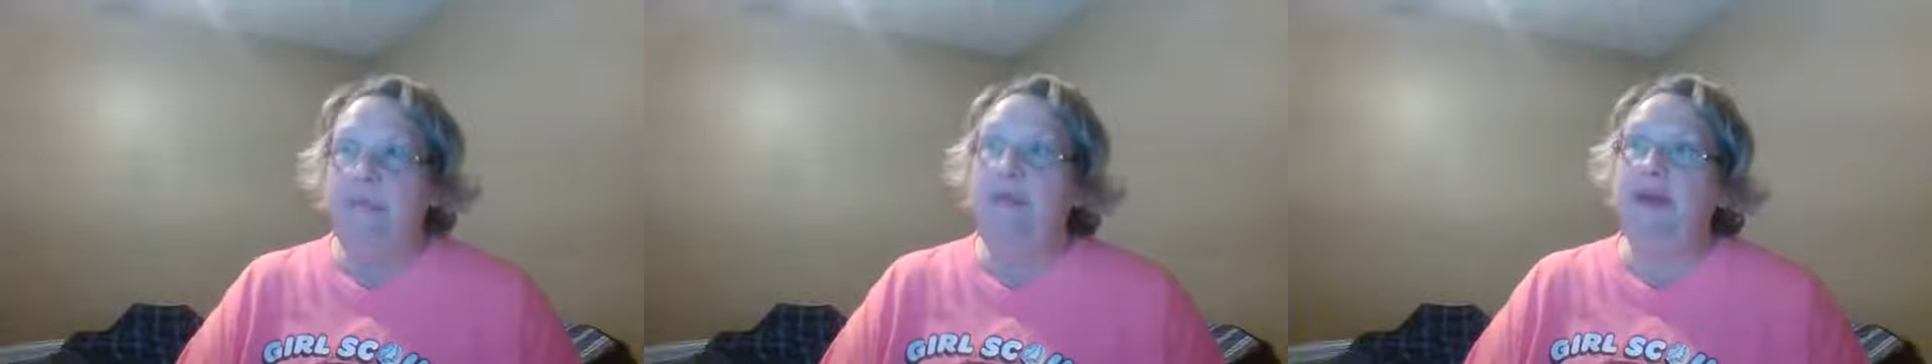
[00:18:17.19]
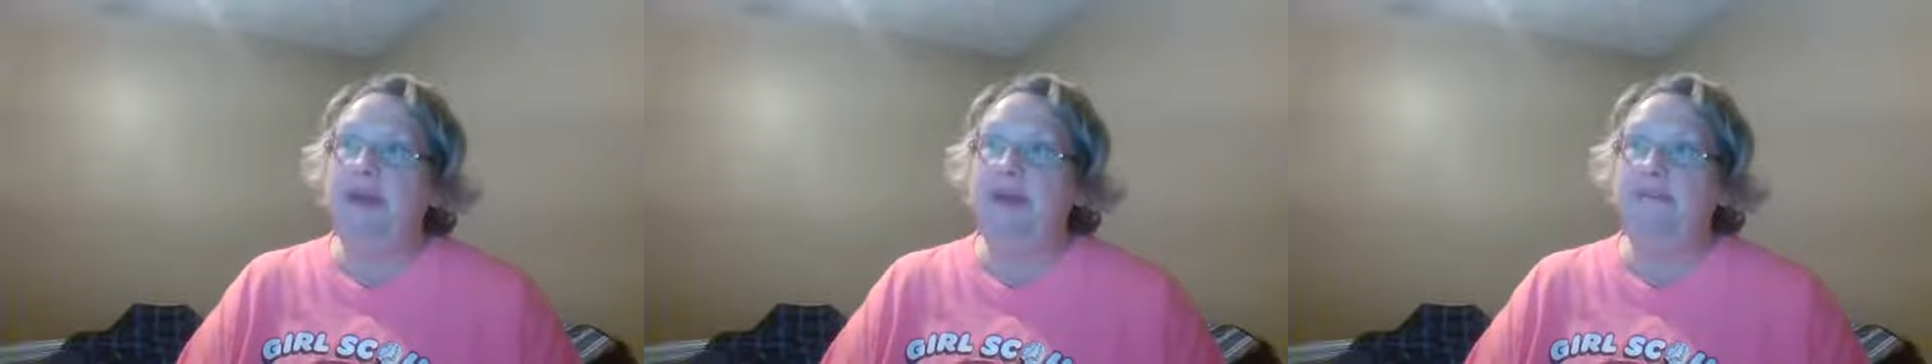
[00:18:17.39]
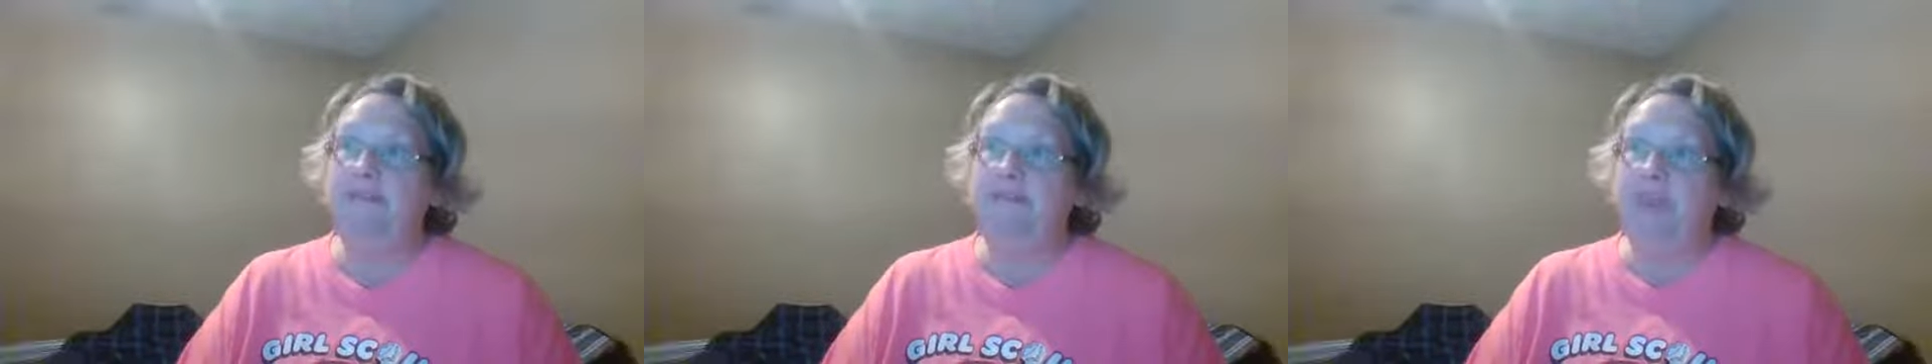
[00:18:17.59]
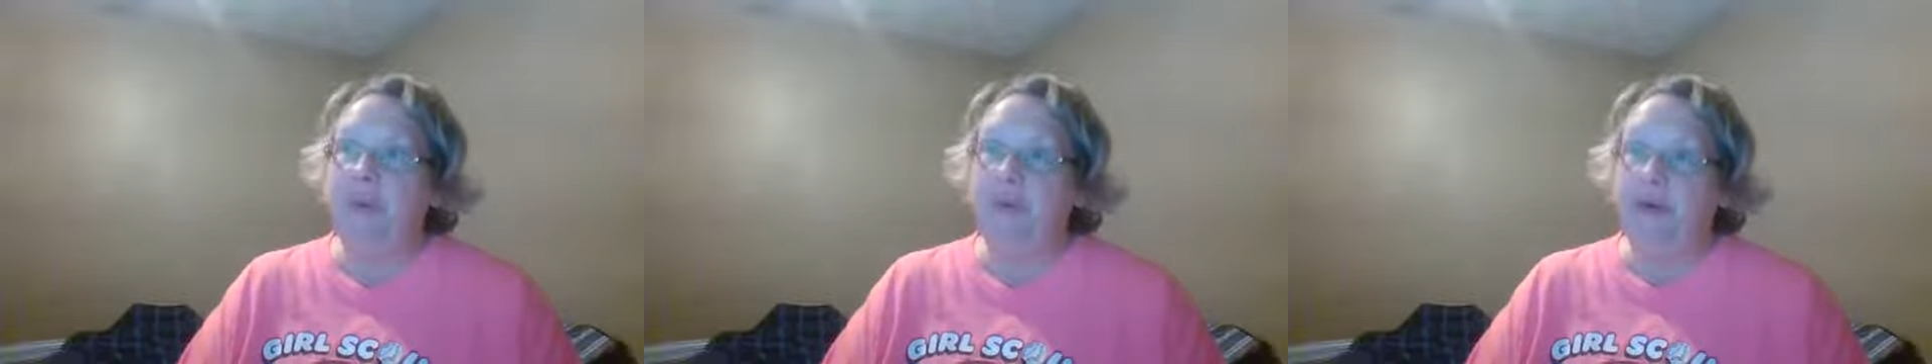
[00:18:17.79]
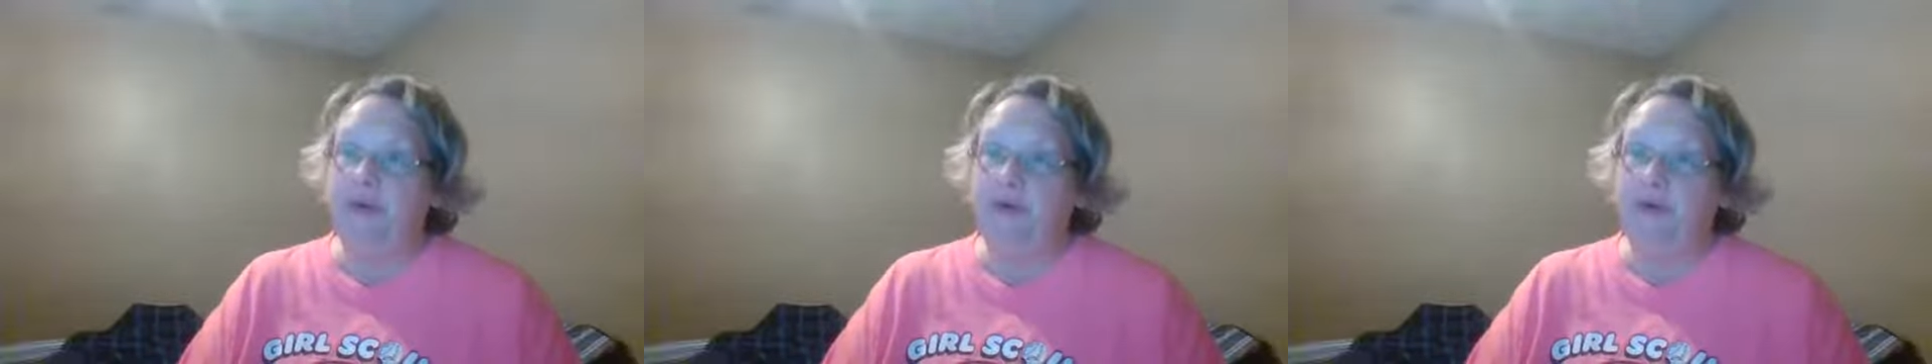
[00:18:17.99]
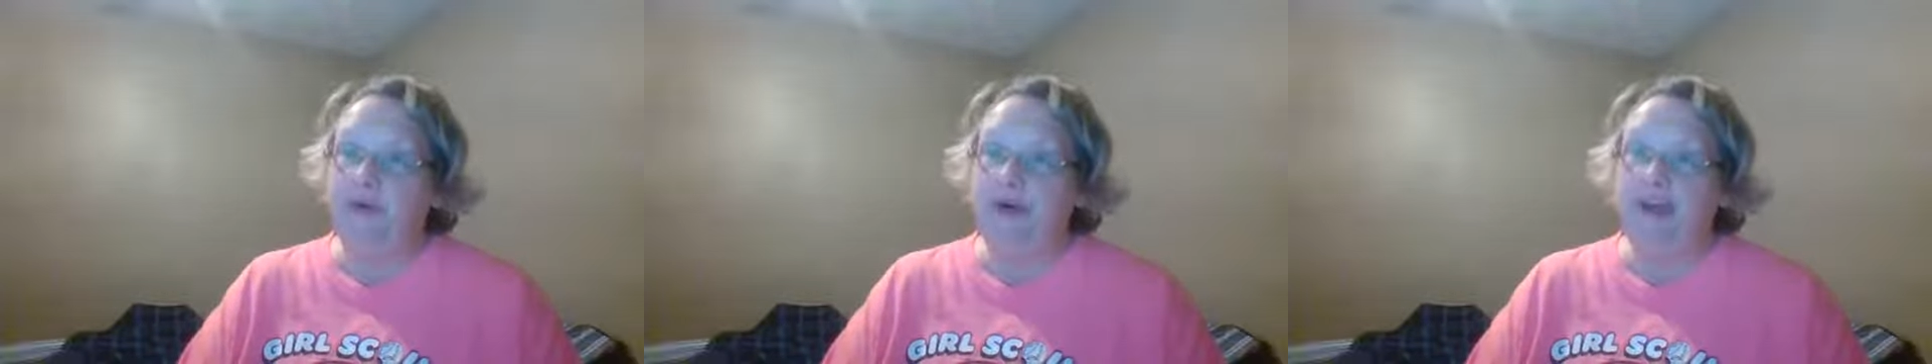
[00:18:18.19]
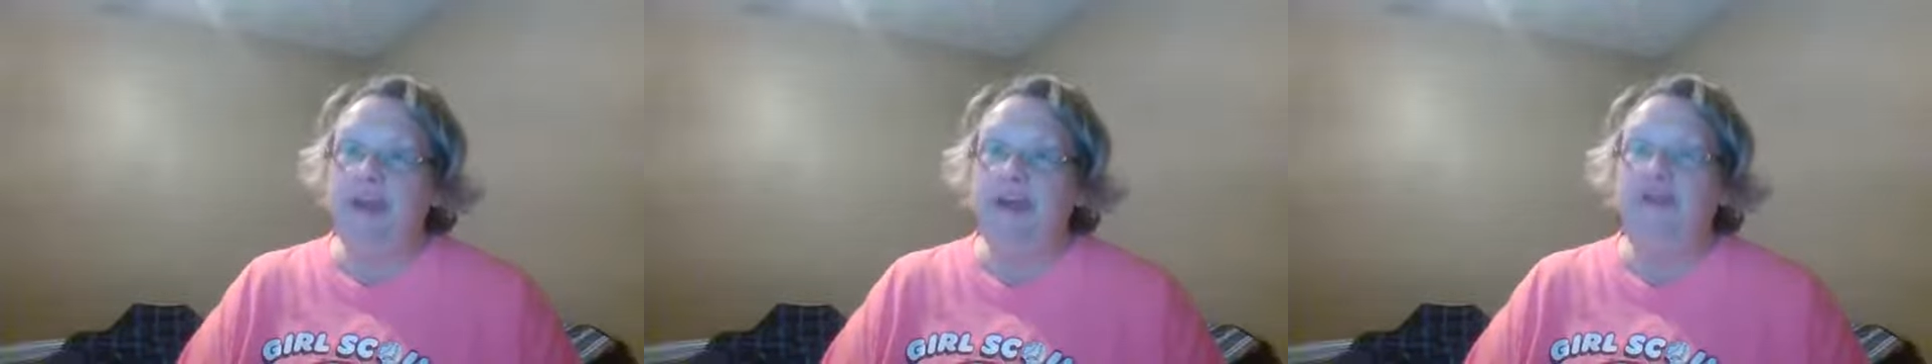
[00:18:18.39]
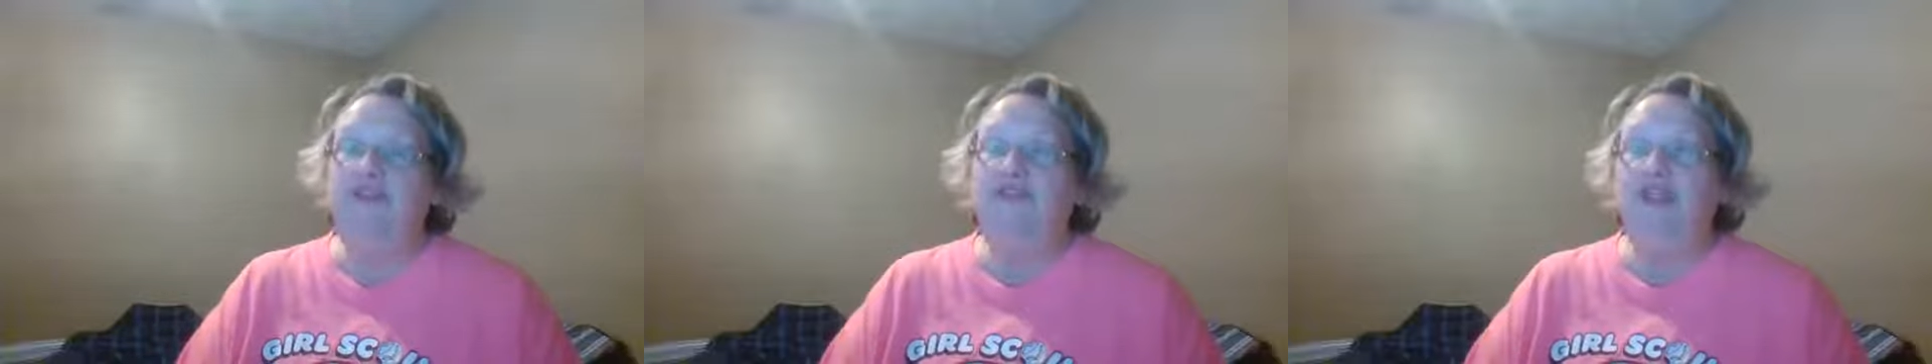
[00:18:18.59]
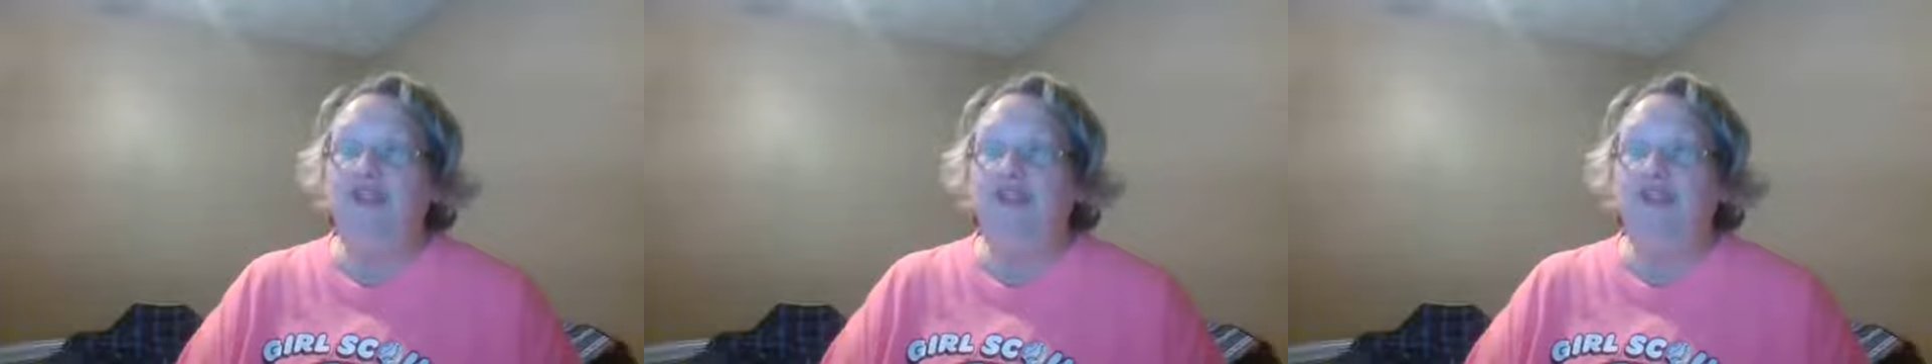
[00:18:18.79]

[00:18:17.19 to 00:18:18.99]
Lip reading: Because of you, she